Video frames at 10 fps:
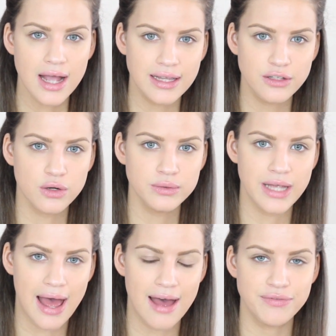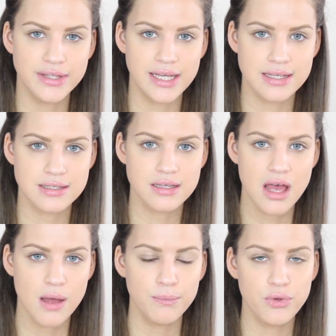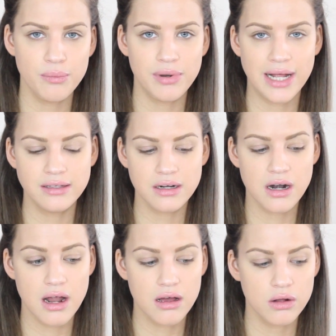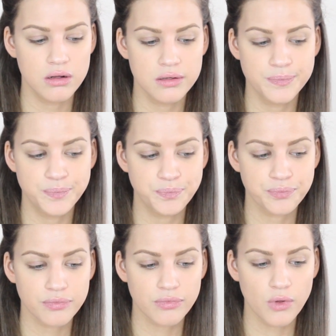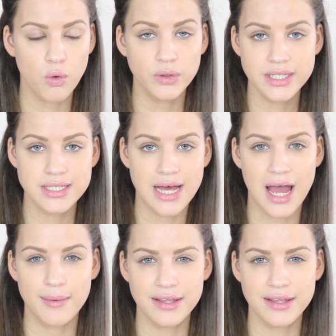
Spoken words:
they don't have this beauty blender all the time.